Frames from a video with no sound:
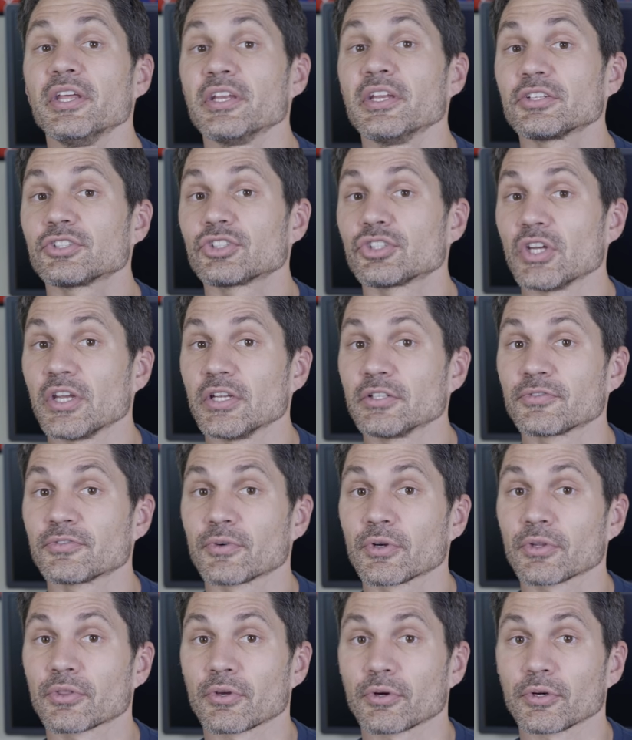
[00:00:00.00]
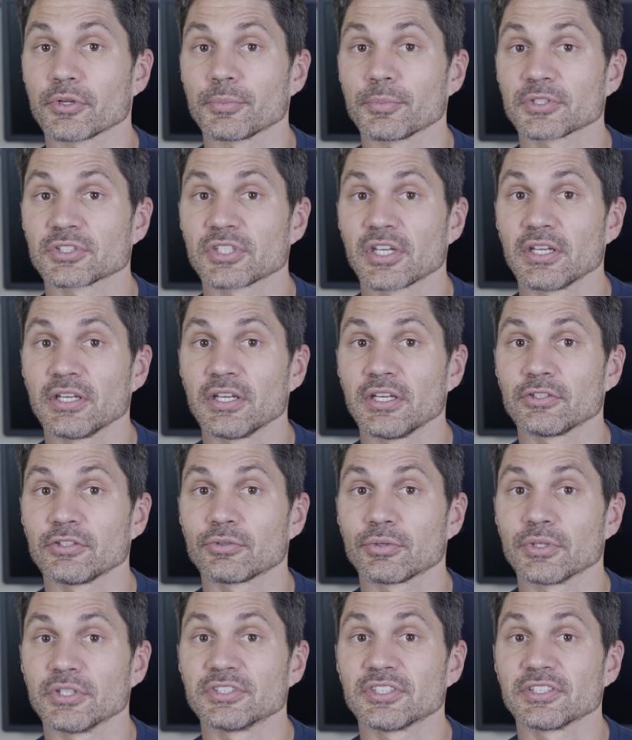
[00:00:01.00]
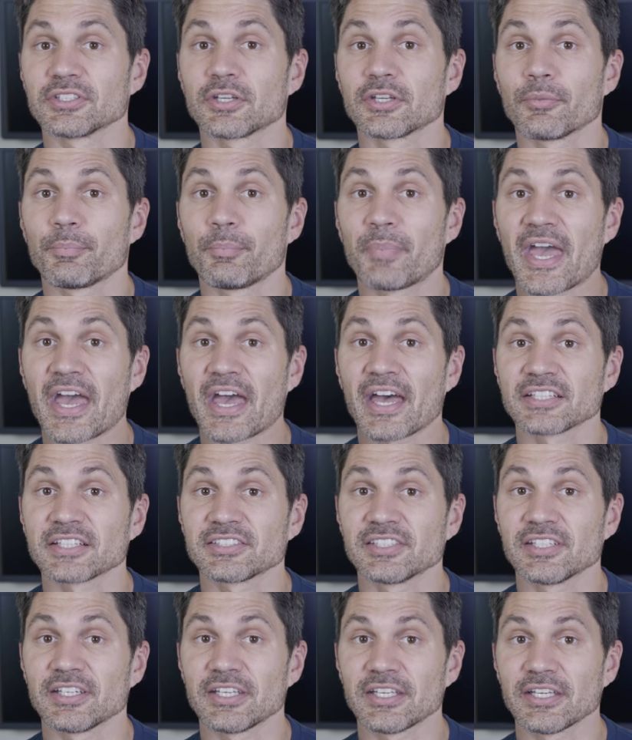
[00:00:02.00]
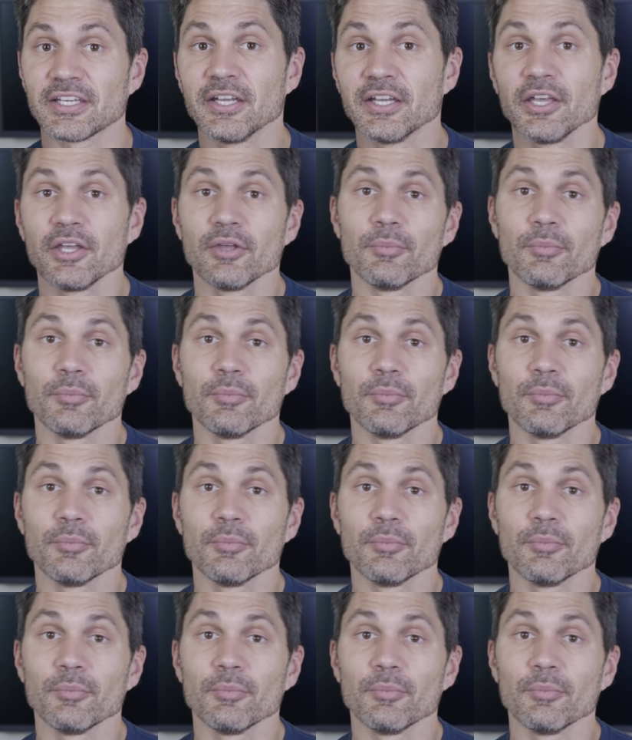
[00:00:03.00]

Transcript: in exchange for a 30% increase in capacity.